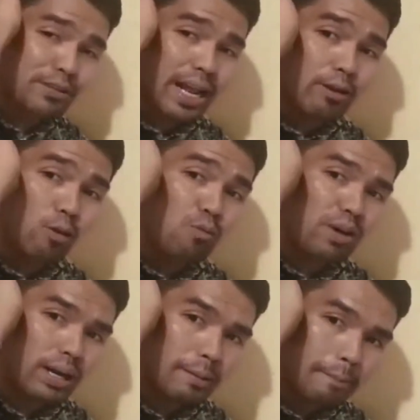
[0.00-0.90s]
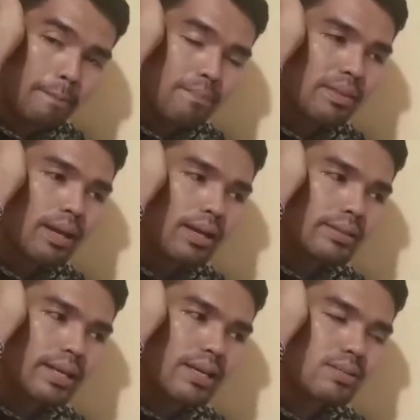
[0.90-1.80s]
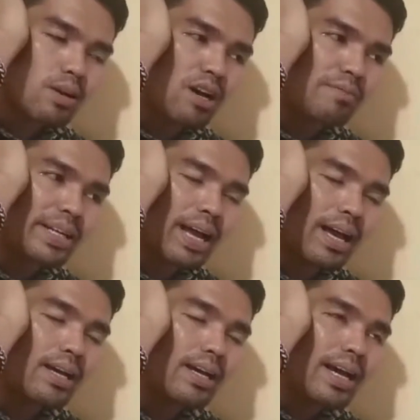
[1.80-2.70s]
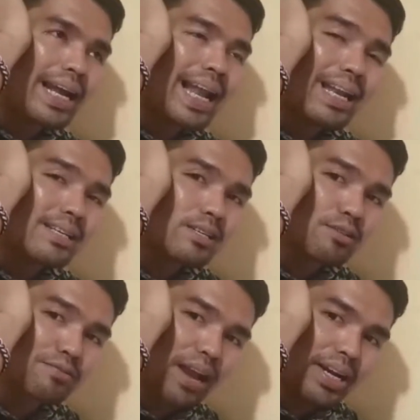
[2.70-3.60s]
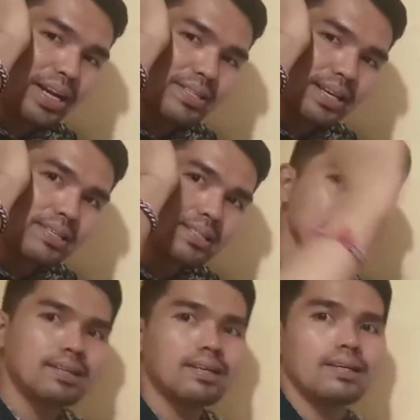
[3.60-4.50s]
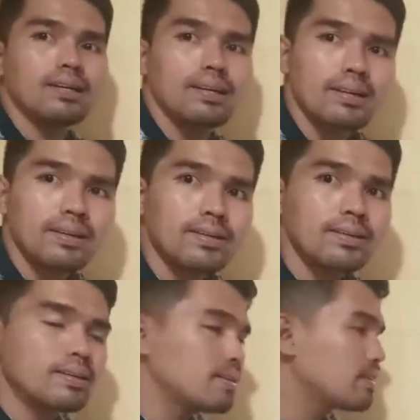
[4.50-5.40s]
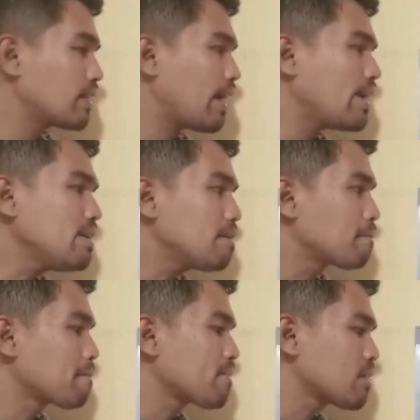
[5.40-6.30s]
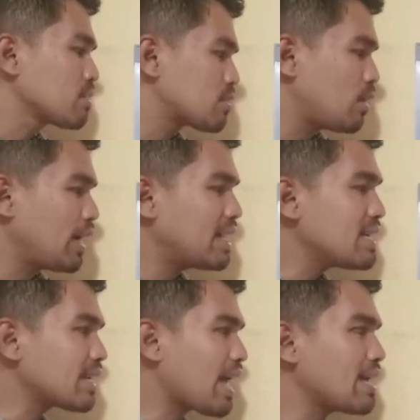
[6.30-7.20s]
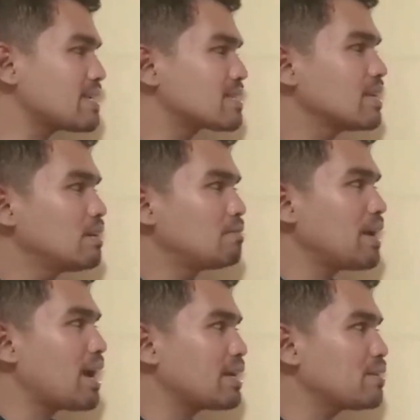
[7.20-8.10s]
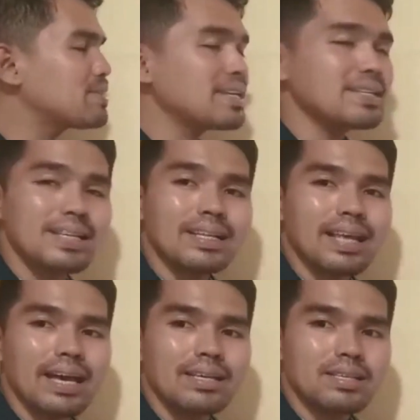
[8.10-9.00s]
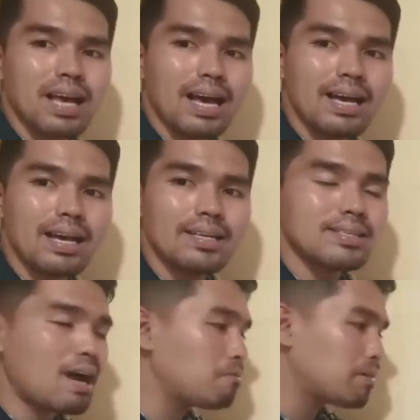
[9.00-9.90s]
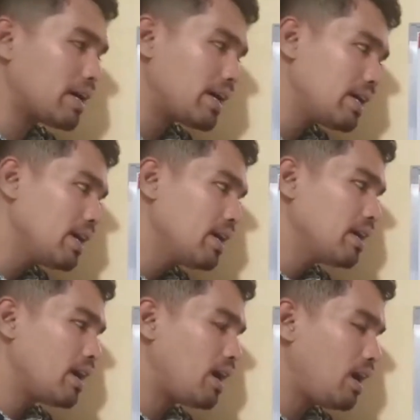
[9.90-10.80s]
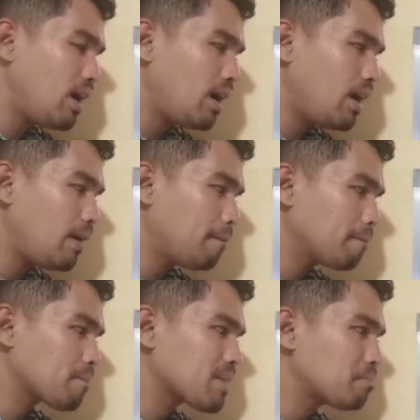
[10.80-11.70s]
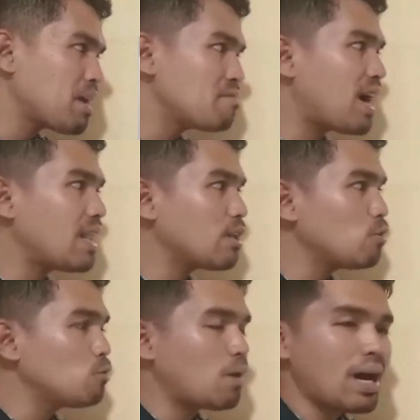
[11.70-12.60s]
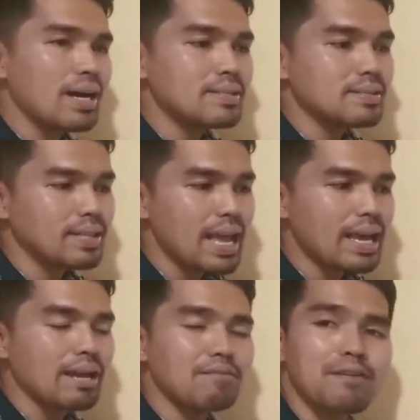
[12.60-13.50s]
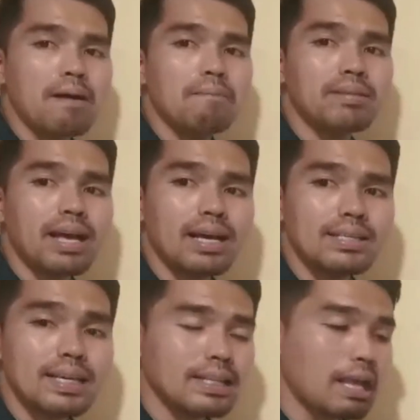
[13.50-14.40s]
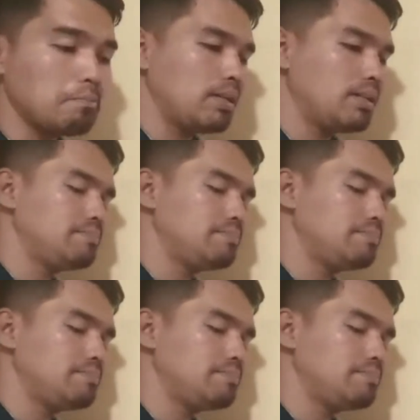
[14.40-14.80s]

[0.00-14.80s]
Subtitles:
the ANOVA, test of an analysis of variances. Okay, so in this case, we are using z-test as our p-value was taken from the z-table.